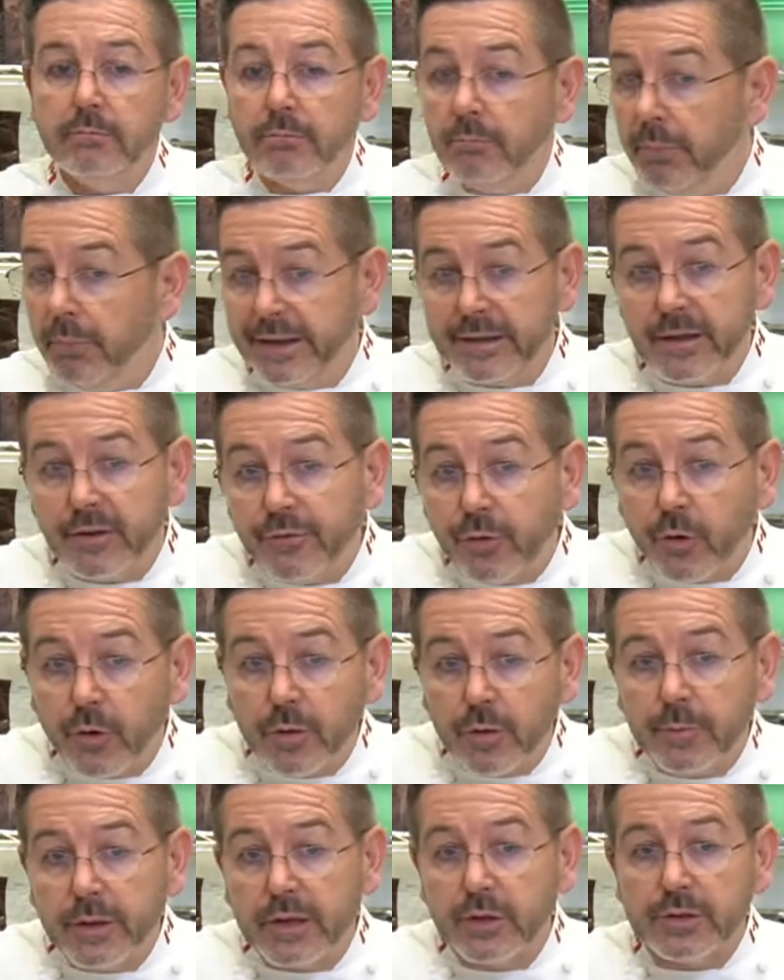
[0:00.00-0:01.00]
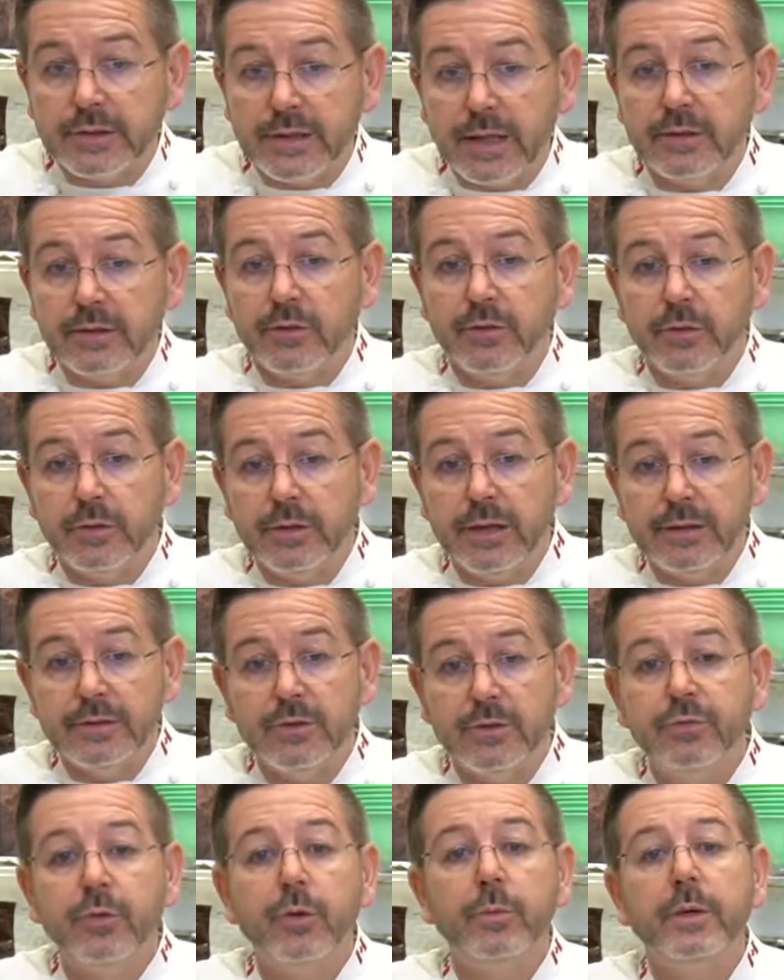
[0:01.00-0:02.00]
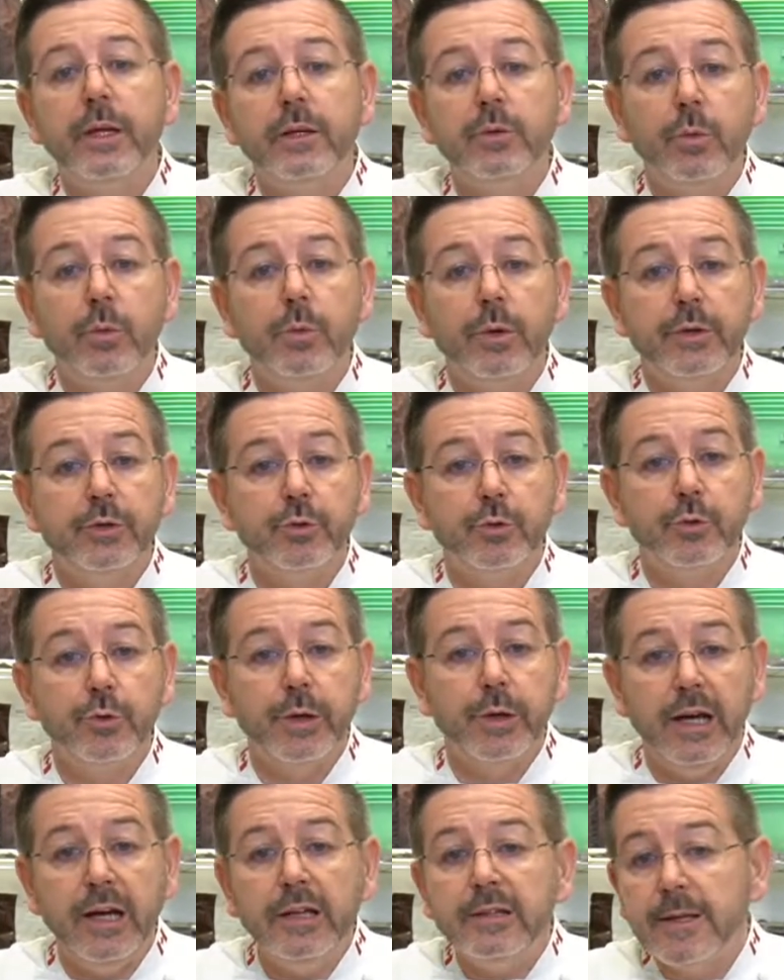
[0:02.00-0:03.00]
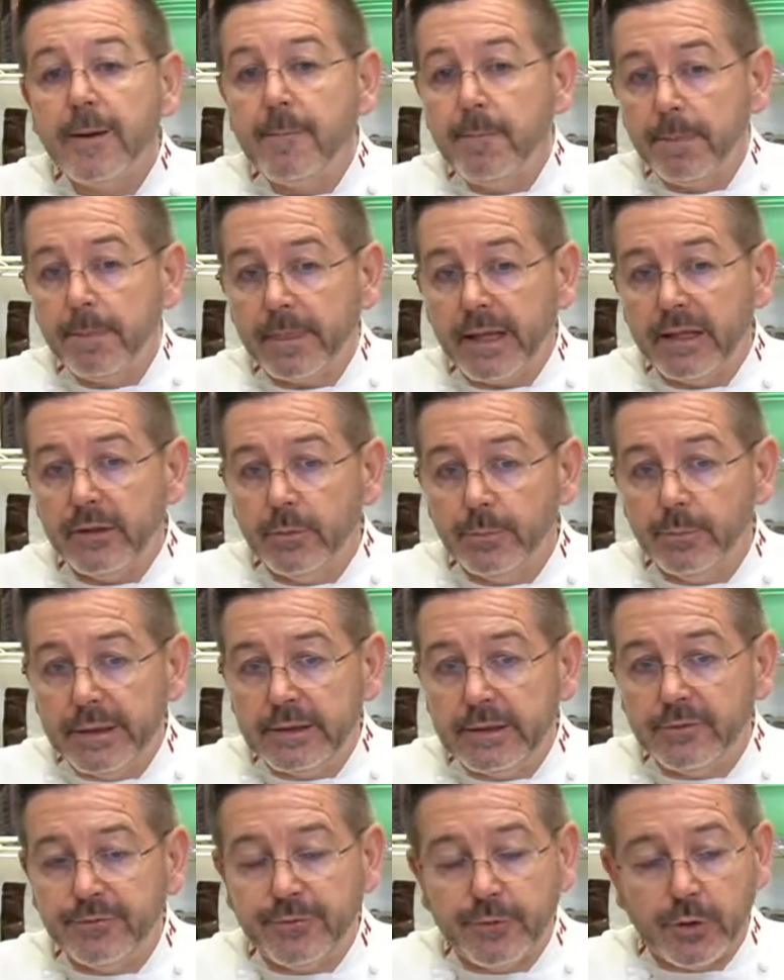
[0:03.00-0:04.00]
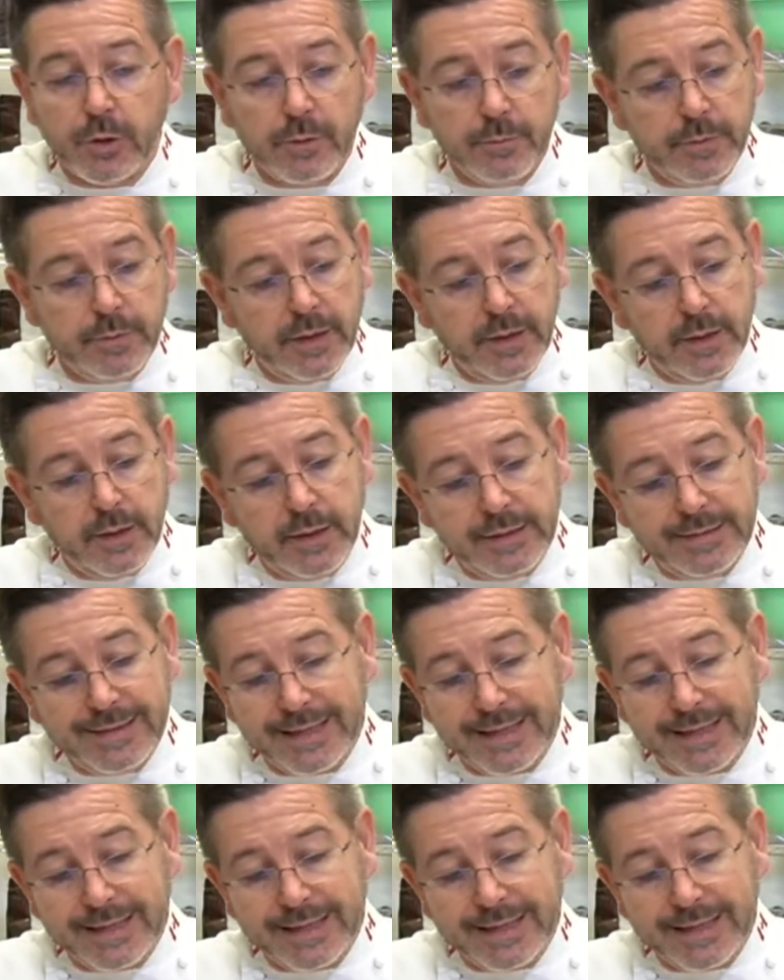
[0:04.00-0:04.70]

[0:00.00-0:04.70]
beta form, because that's the form that we want to create. And the beta form is